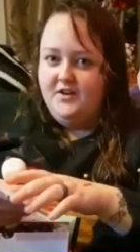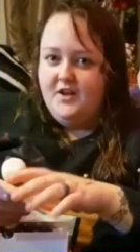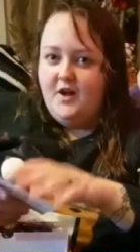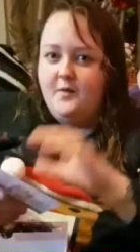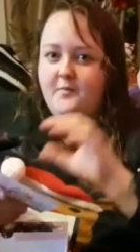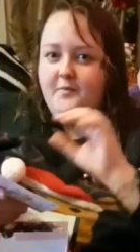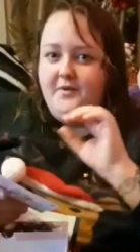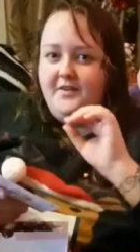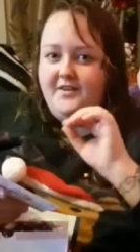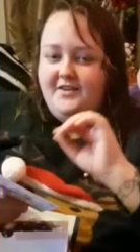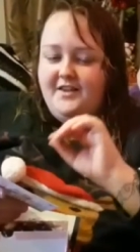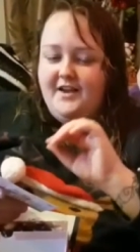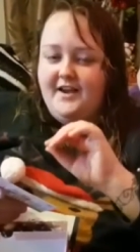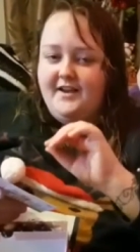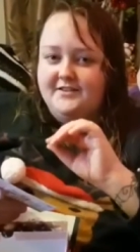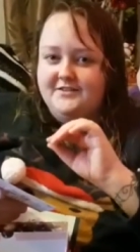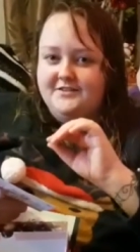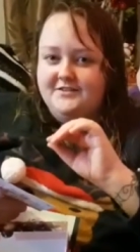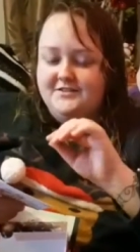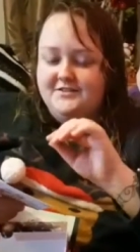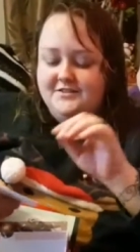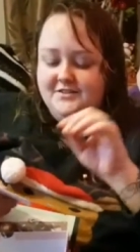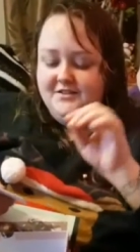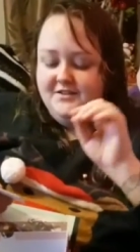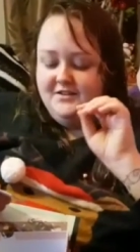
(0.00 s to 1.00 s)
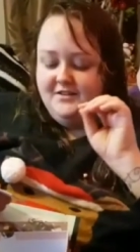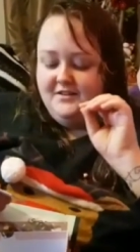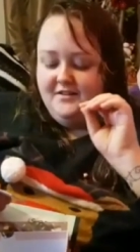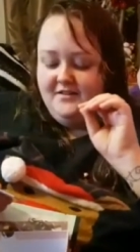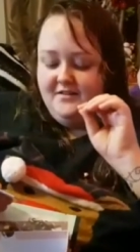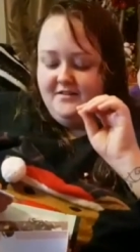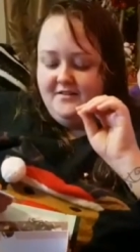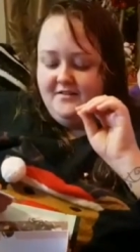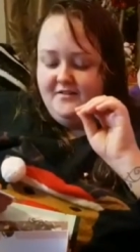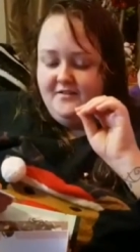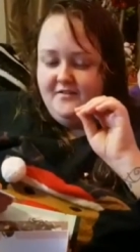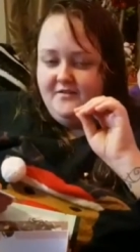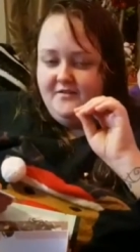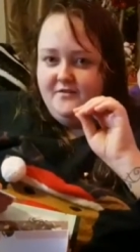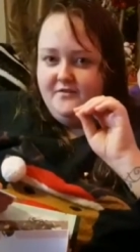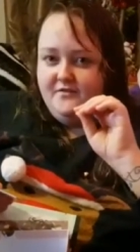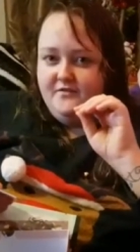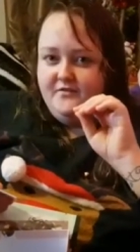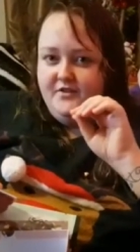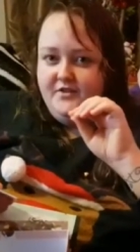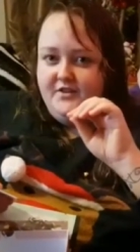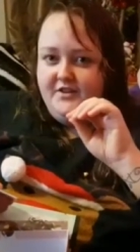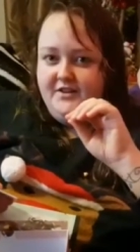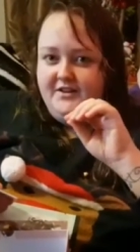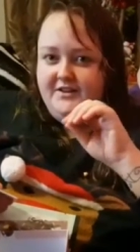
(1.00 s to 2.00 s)
I mean, yes,
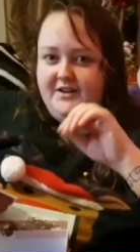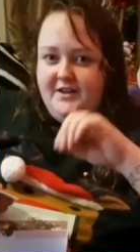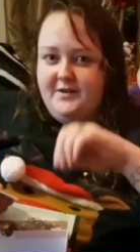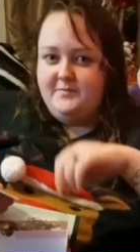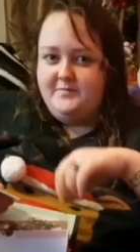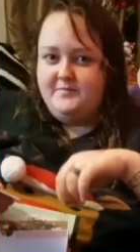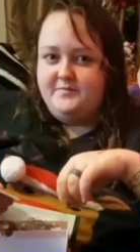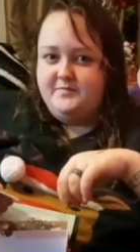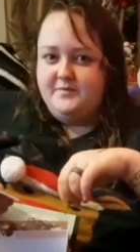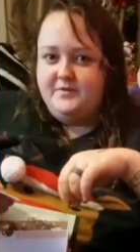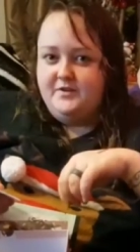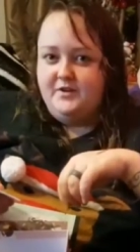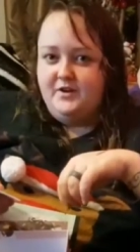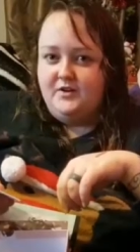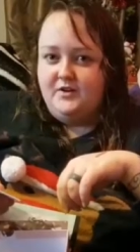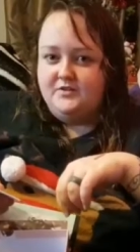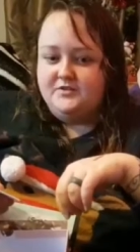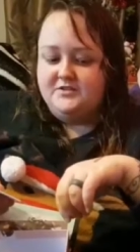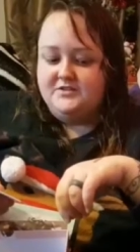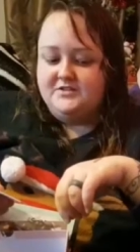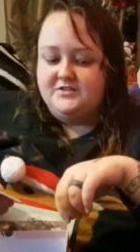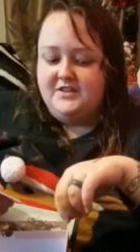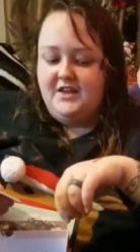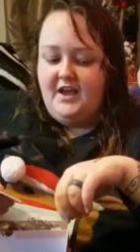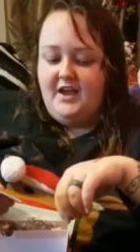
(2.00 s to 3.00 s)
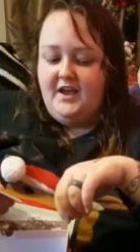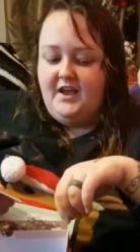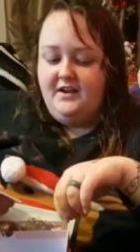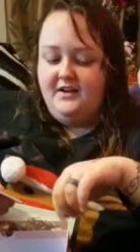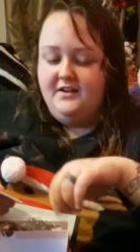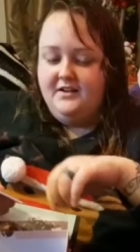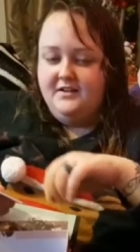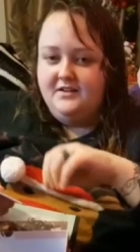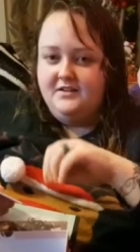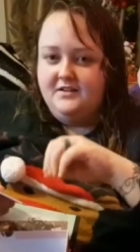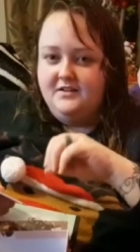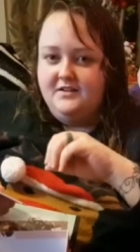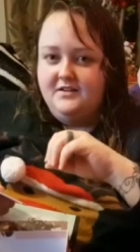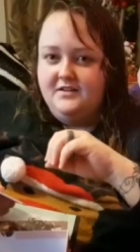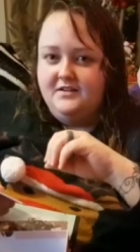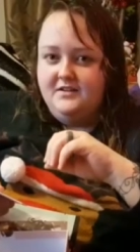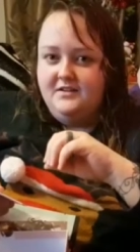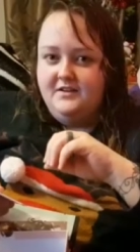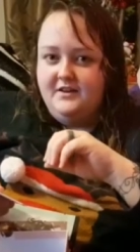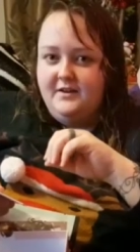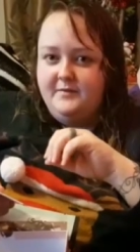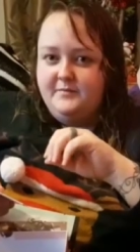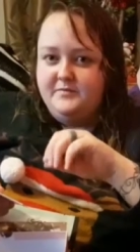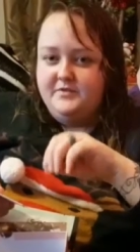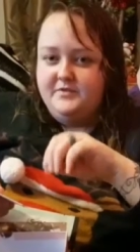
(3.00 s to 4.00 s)
for the lip gloss thing,
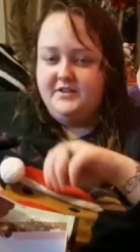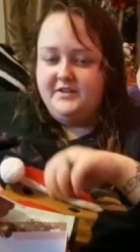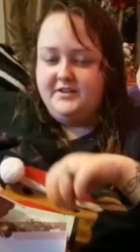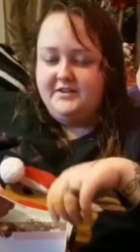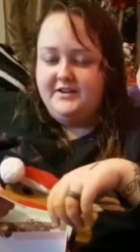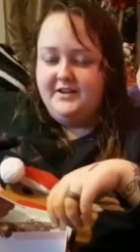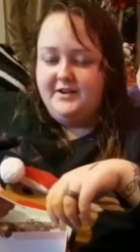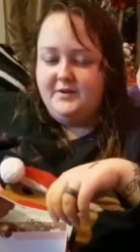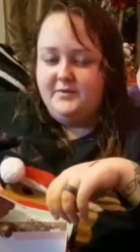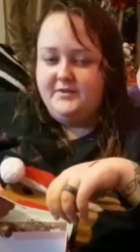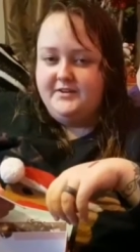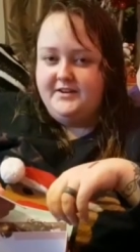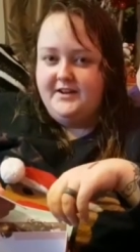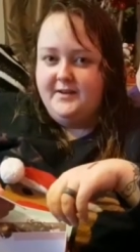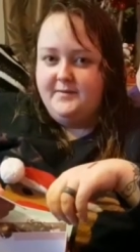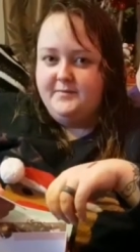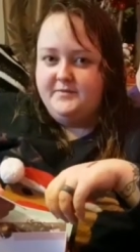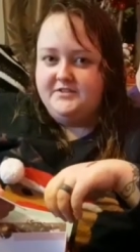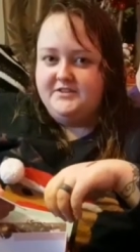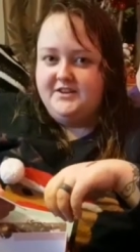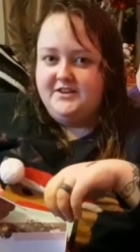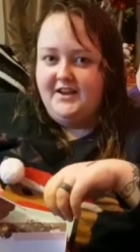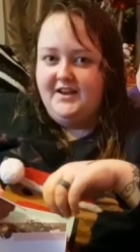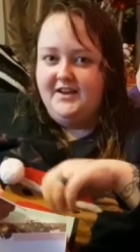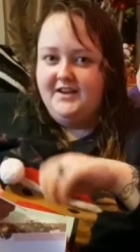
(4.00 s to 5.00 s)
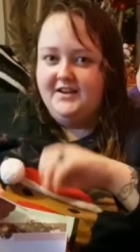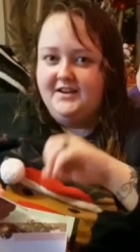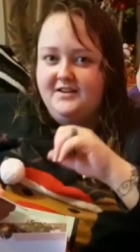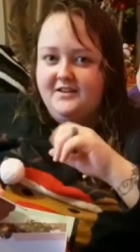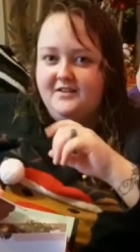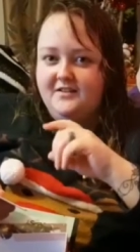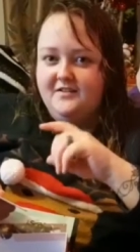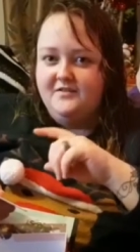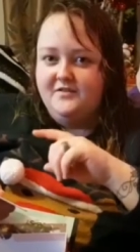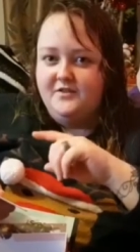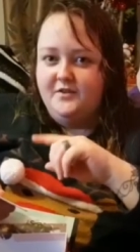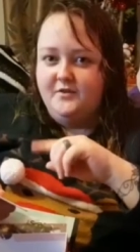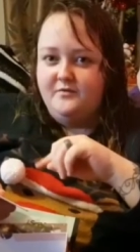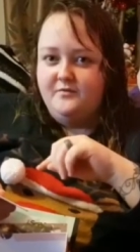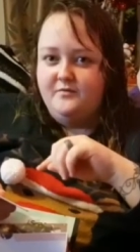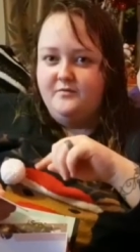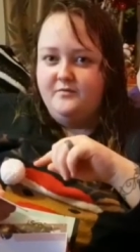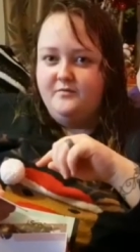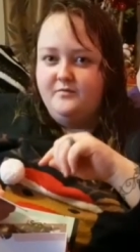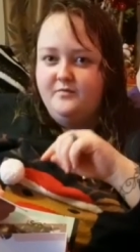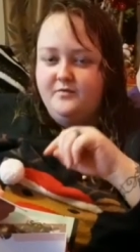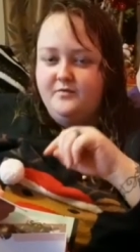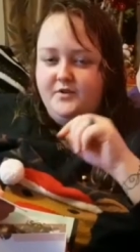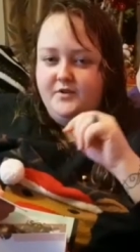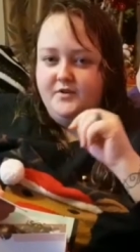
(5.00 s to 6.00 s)
Lip, lip, liquid lipstick, the
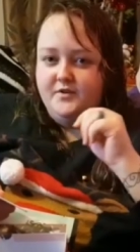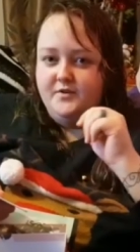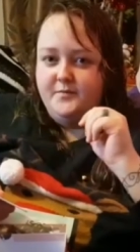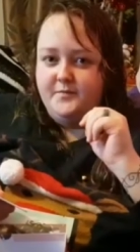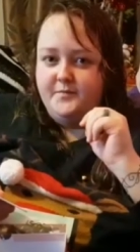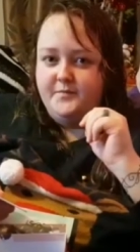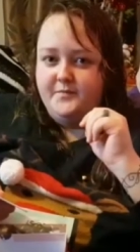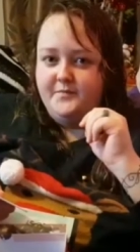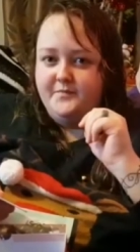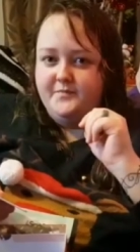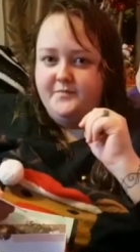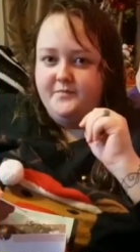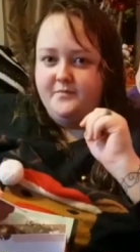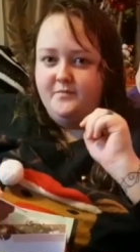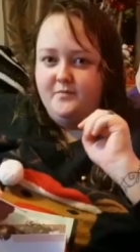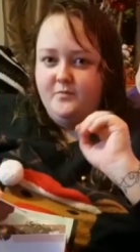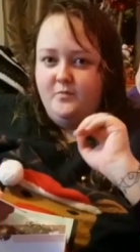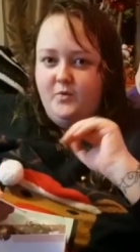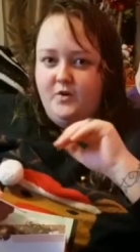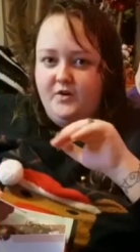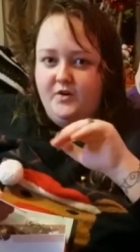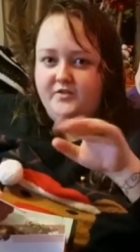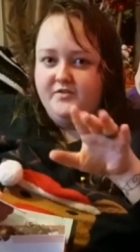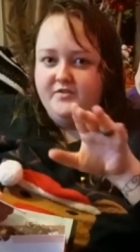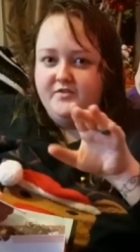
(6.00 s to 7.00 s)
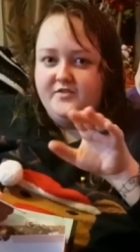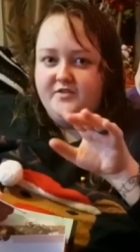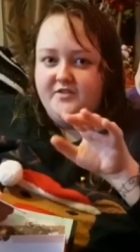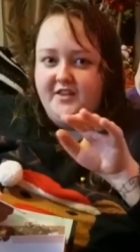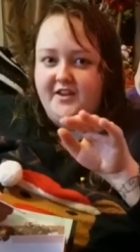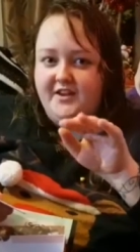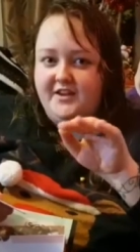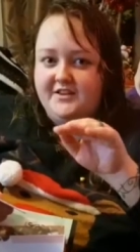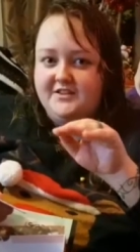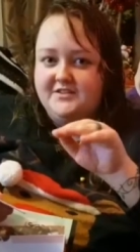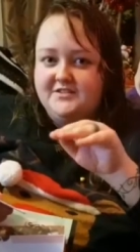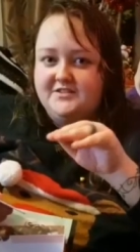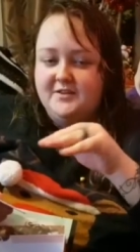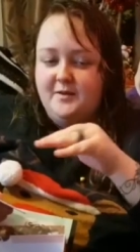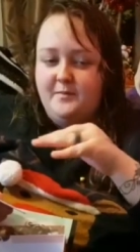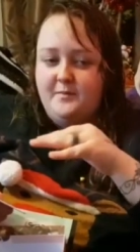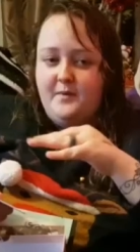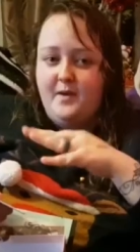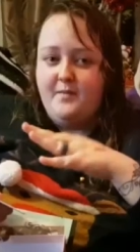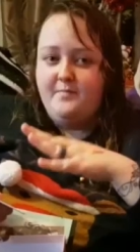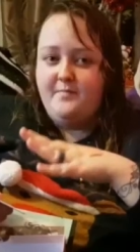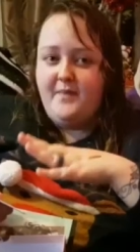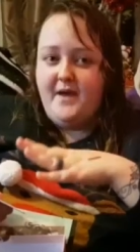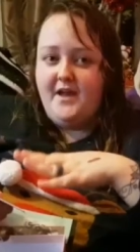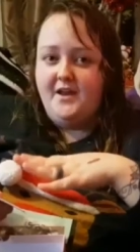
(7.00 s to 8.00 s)
the wand thing is a
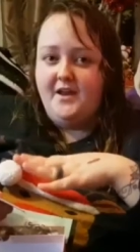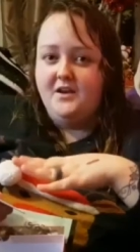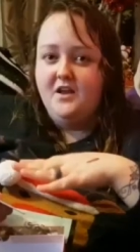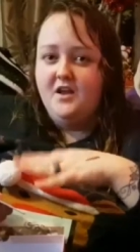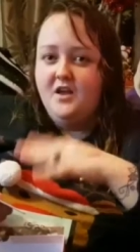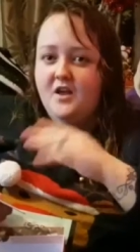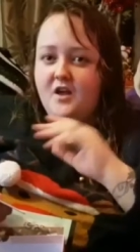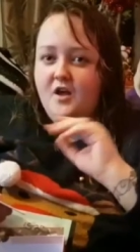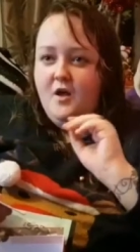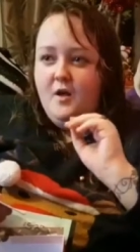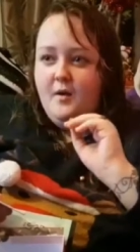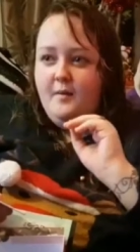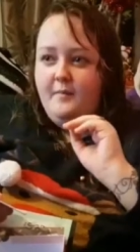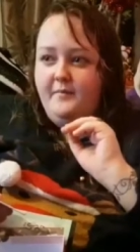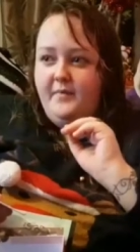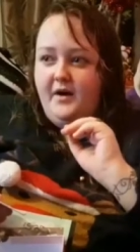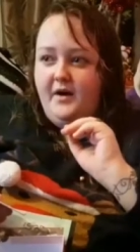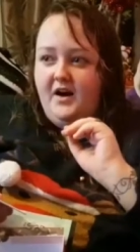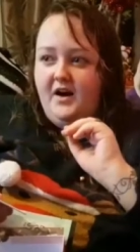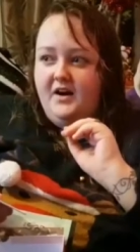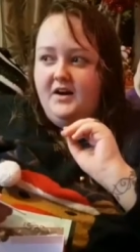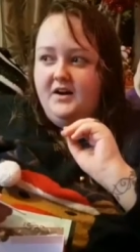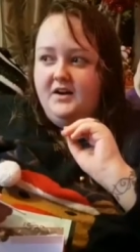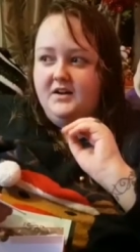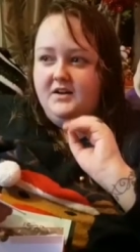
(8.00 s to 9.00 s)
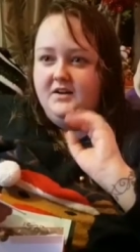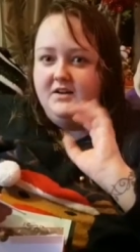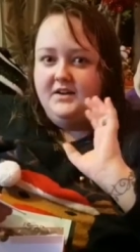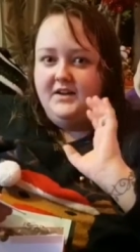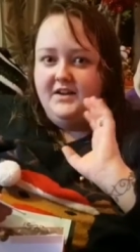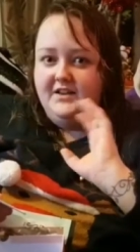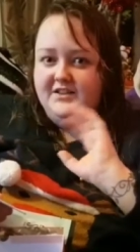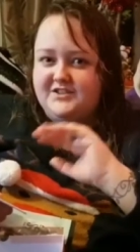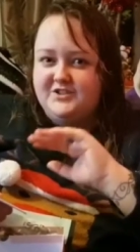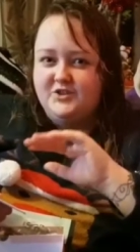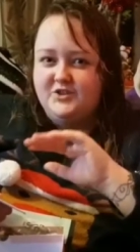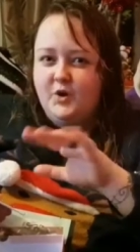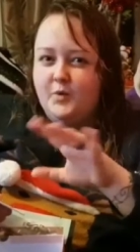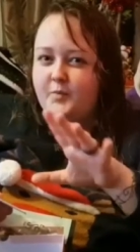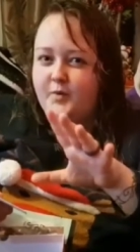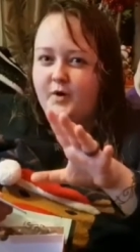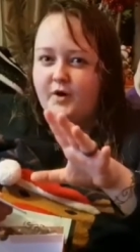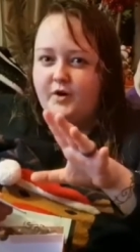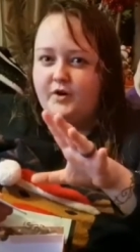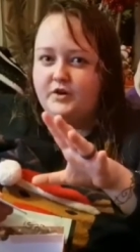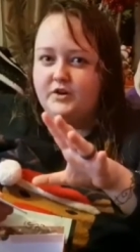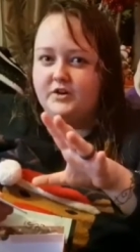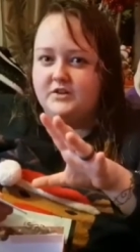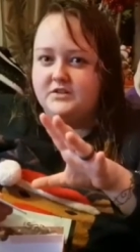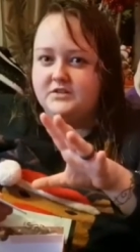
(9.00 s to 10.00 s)
bit bent, but it's not
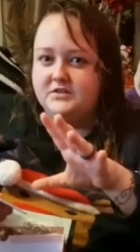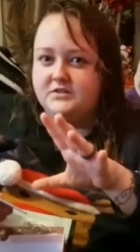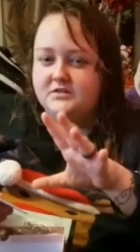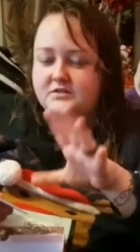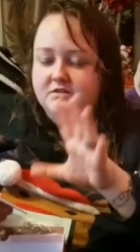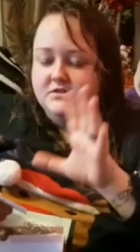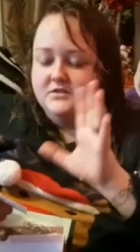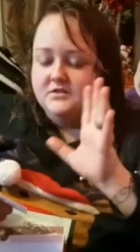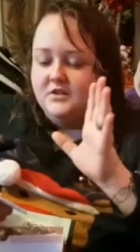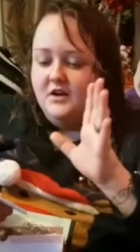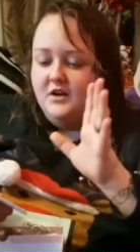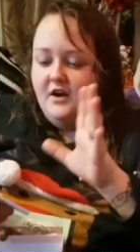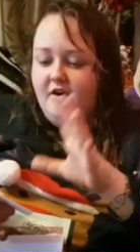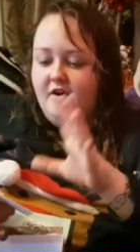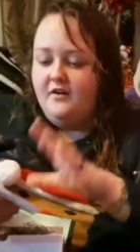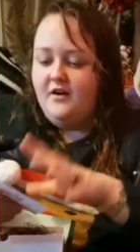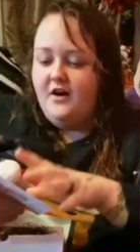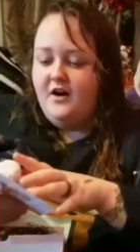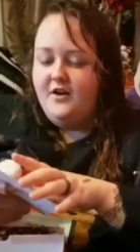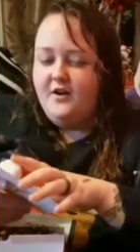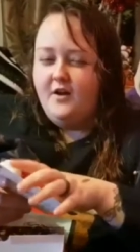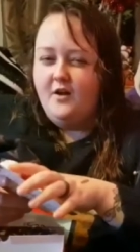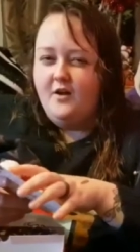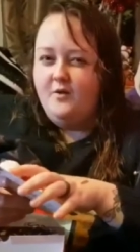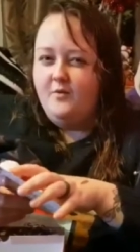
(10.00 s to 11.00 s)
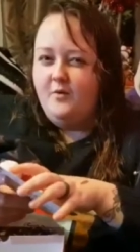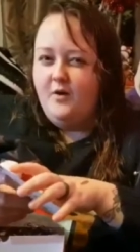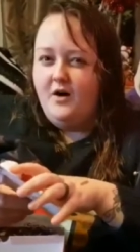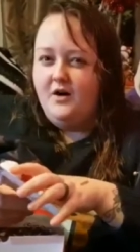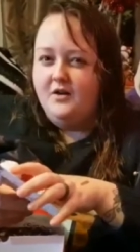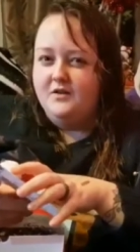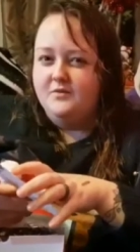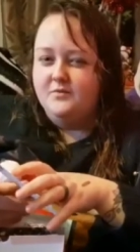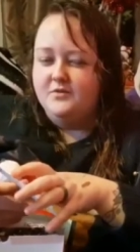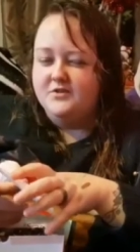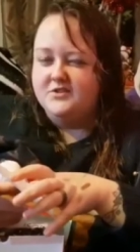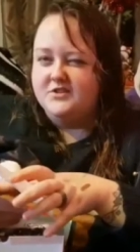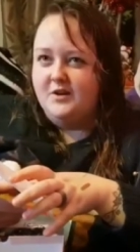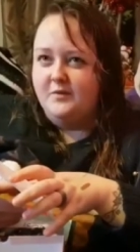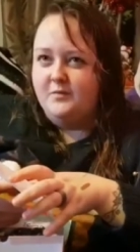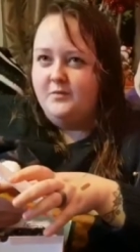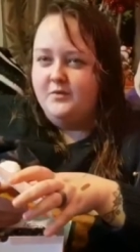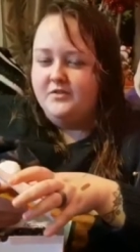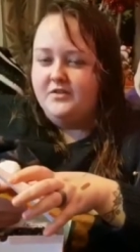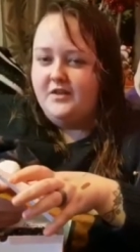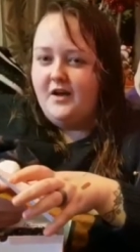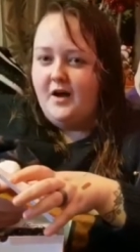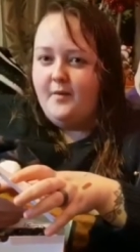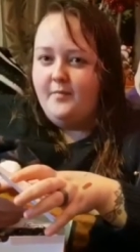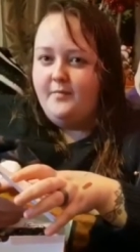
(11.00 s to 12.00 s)
broken, so I don't know what what's up
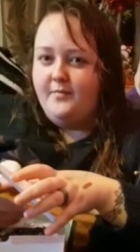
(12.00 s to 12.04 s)
with that.